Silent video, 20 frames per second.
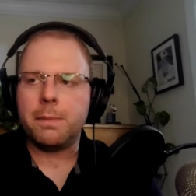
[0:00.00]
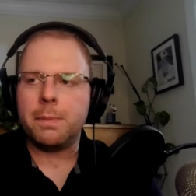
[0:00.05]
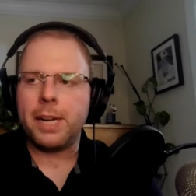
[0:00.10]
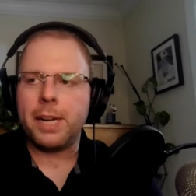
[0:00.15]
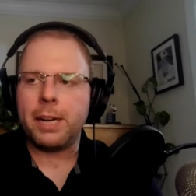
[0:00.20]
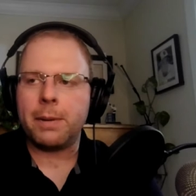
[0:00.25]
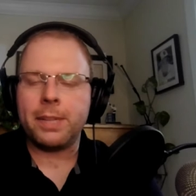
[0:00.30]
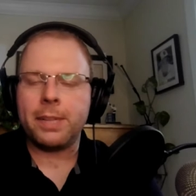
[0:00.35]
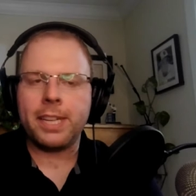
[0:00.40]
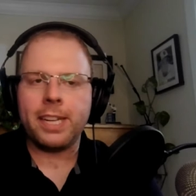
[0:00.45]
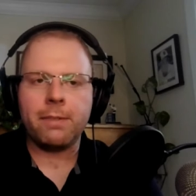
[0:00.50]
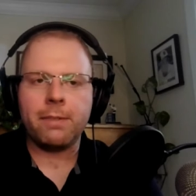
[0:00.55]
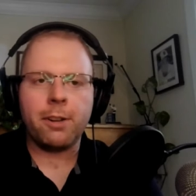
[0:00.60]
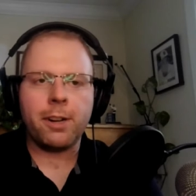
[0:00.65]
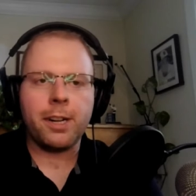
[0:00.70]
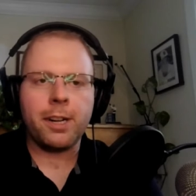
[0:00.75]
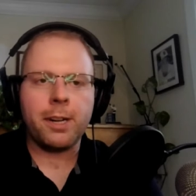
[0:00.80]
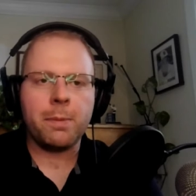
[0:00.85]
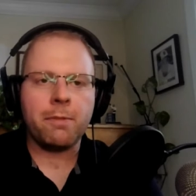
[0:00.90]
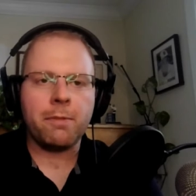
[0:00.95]
Back when they had
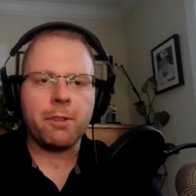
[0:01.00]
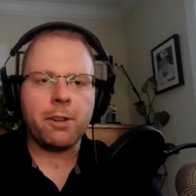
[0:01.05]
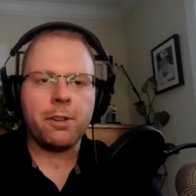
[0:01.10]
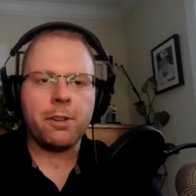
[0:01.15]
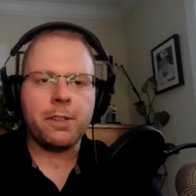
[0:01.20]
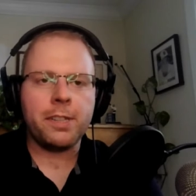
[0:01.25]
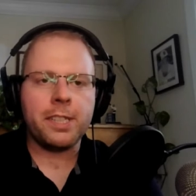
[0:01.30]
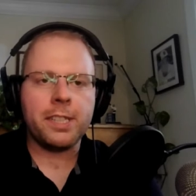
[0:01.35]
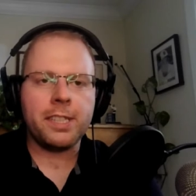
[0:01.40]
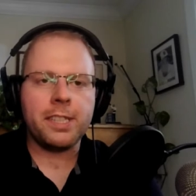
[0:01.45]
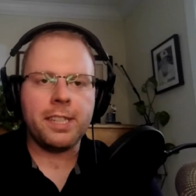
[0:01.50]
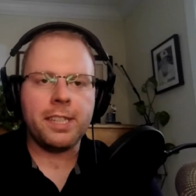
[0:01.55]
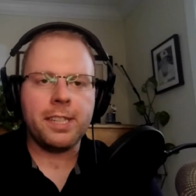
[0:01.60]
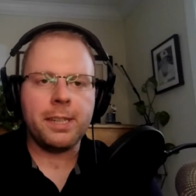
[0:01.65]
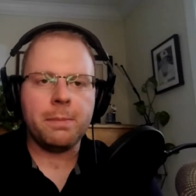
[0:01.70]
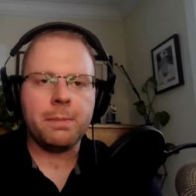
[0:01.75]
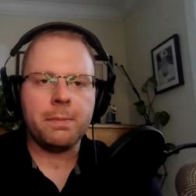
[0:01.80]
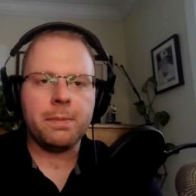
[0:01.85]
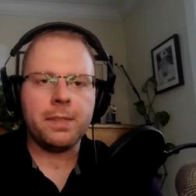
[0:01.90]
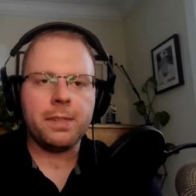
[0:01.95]
Rodney Monroe on the
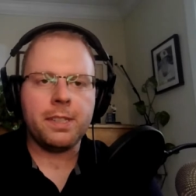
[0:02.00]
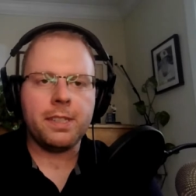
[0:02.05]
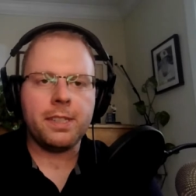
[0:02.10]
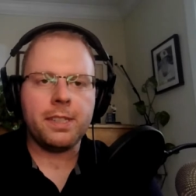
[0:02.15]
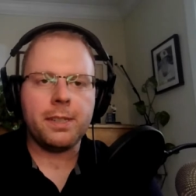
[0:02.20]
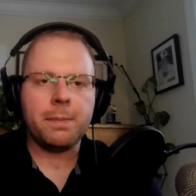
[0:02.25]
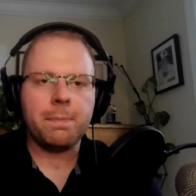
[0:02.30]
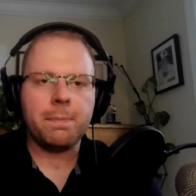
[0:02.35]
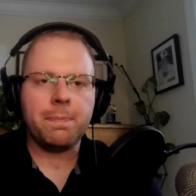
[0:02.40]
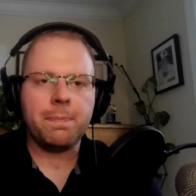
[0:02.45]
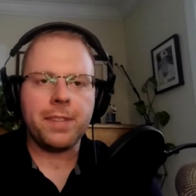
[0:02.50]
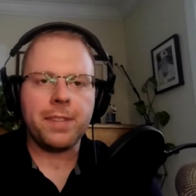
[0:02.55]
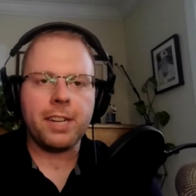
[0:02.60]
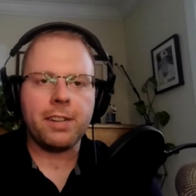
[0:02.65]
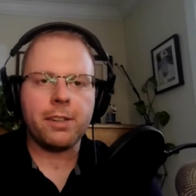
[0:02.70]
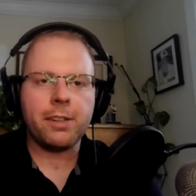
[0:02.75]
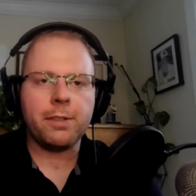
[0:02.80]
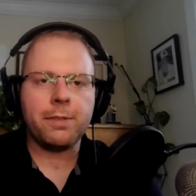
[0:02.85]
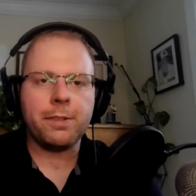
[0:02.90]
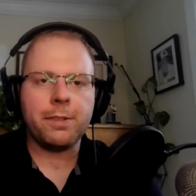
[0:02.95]
team.
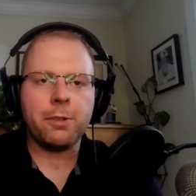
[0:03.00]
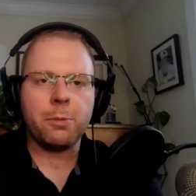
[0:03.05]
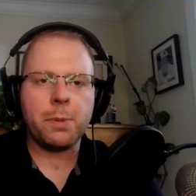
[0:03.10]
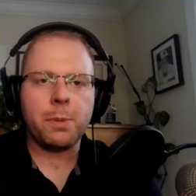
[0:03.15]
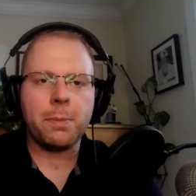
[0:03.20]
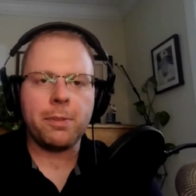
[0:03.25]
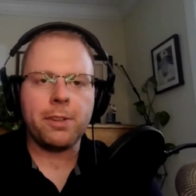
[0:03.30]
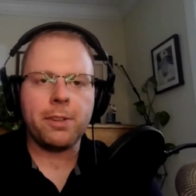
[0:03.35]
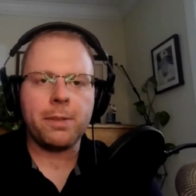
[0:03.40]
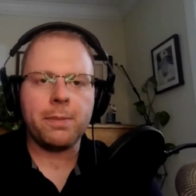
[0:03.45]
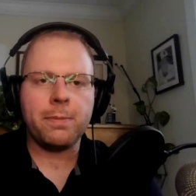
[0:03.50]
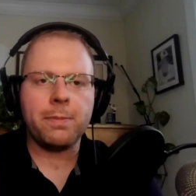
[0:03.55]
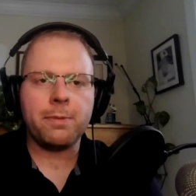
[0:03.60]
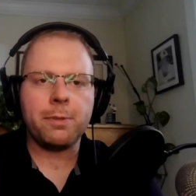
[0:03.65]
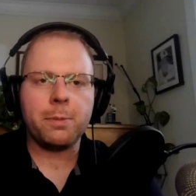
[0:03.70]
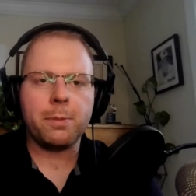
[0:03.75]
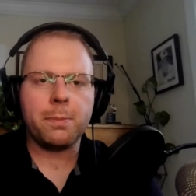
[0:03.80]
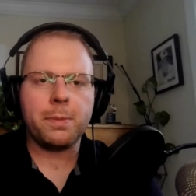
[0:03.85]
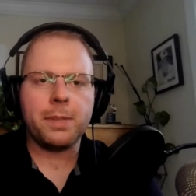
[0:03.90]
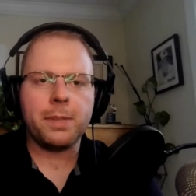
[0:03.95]
I don't know if you remember him
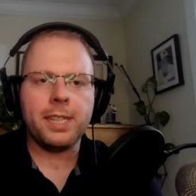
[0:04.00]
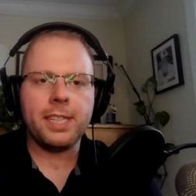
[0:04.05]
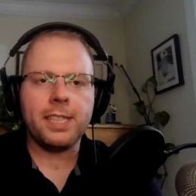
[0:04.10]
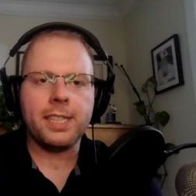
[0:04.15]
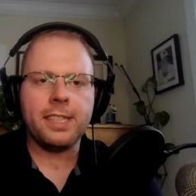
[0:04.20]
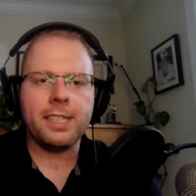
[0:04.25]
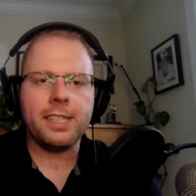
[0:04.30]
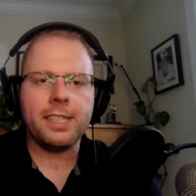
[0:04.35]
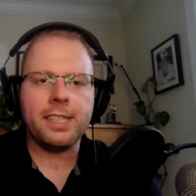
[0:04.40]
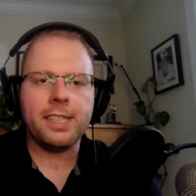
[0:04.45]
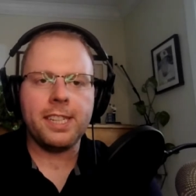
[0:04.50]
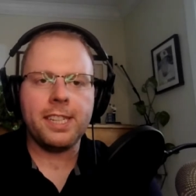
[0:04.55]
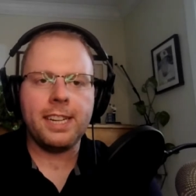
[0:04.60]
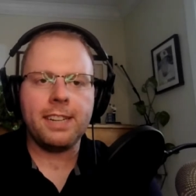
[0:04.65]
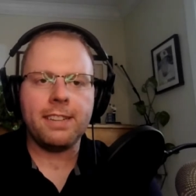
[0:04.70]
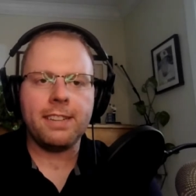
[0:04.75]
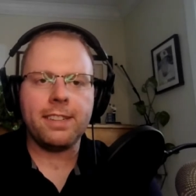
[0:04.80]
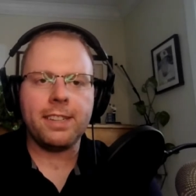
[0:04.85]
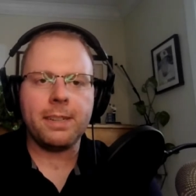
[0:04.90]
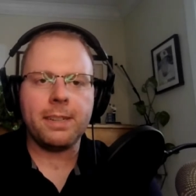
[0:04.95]
from NC
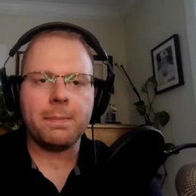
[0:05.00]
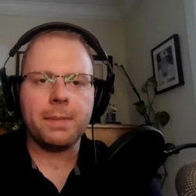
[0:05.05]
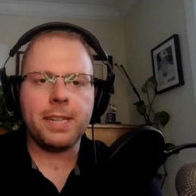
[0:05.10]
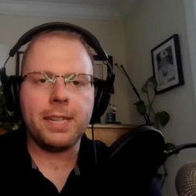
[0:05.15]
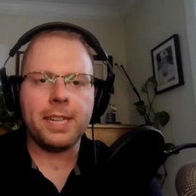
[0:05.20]
State, like